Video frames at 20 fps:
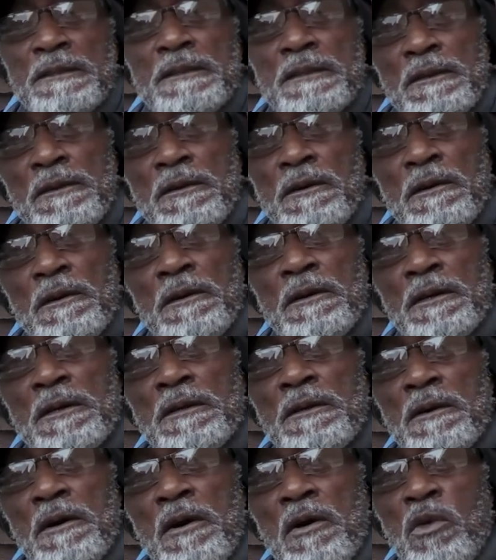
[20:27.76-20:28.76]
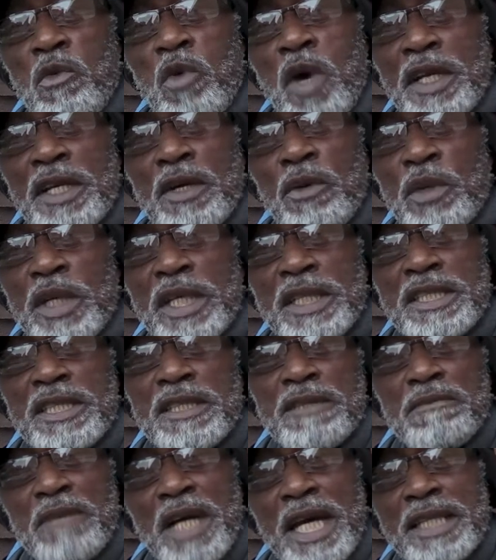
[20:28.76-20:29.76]
you know, a one-away
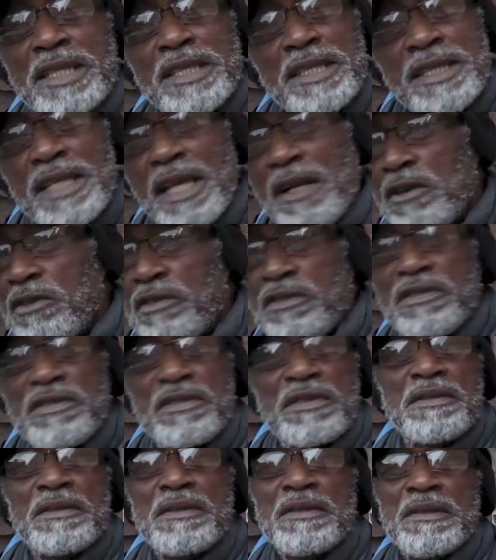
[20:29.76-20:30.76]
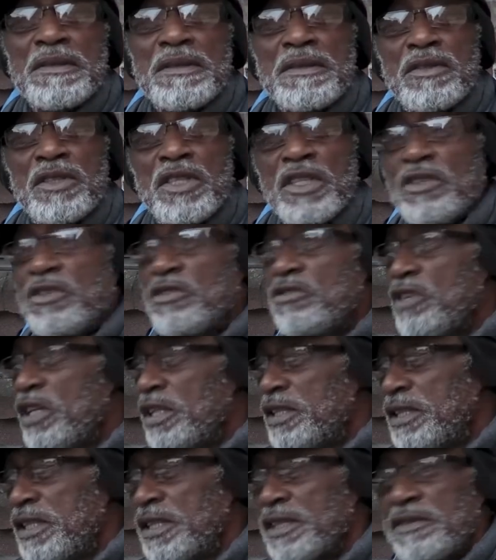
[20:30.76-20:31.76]
thing by itself. Mm. Did
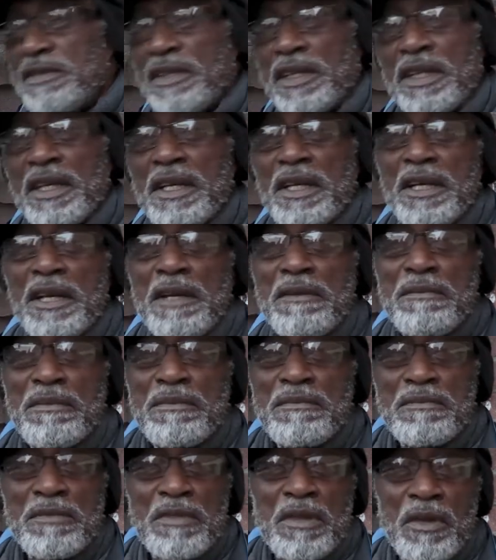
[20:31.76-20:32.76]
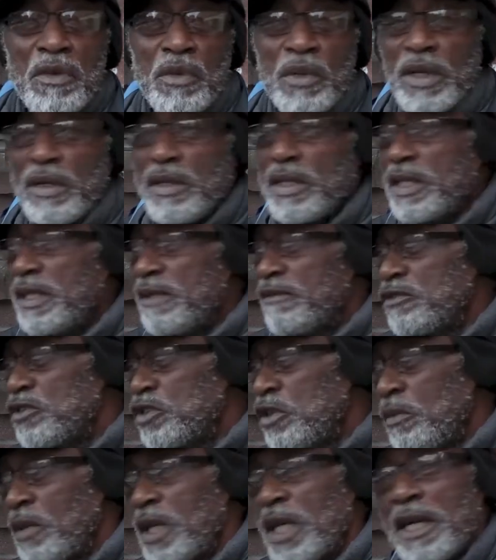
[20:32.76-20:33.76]
great things for England, wherein even
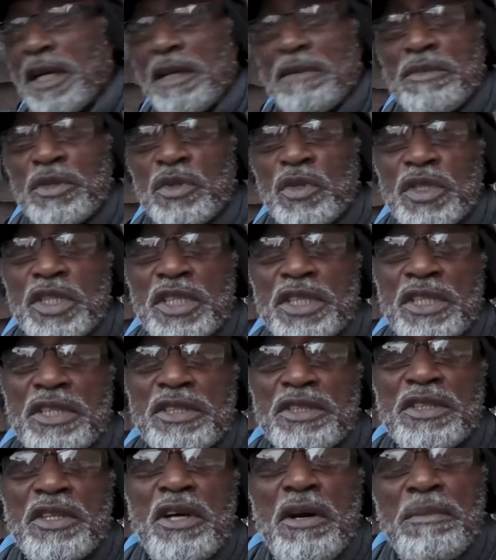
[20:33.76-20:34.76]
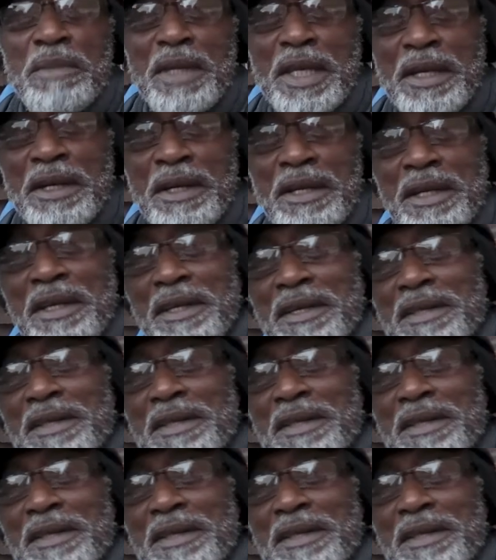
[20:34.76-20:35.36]
Jamaican musicians come here